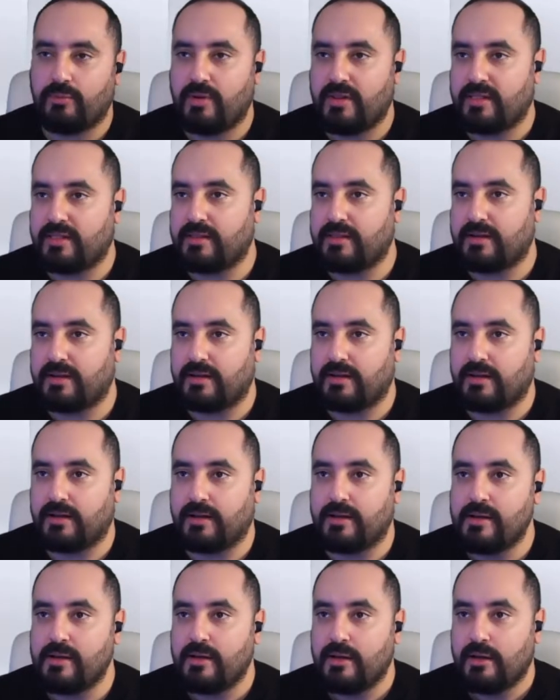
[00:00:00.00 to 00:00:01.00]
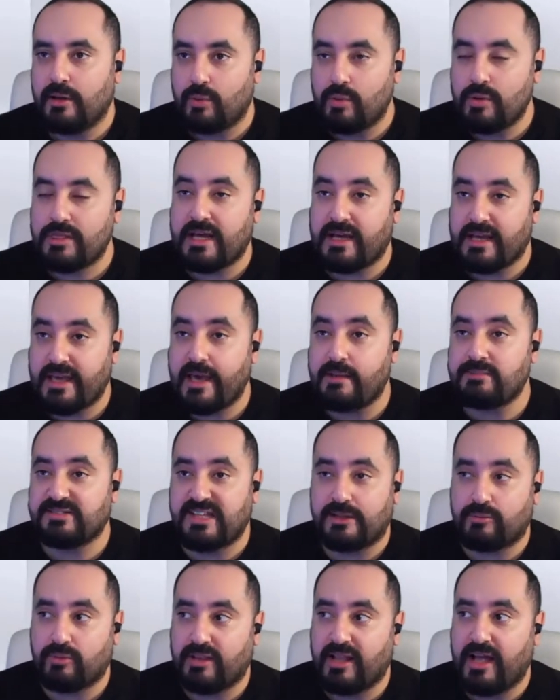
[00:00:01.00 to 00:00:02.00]
with the games
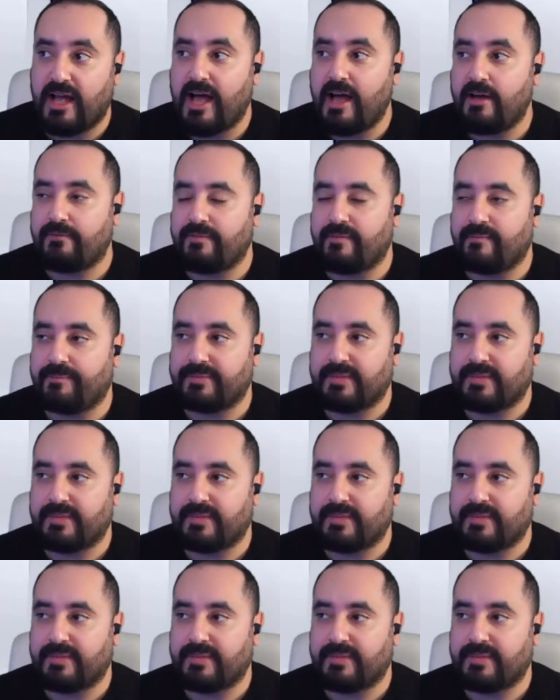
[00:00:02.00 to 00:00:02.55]
that will have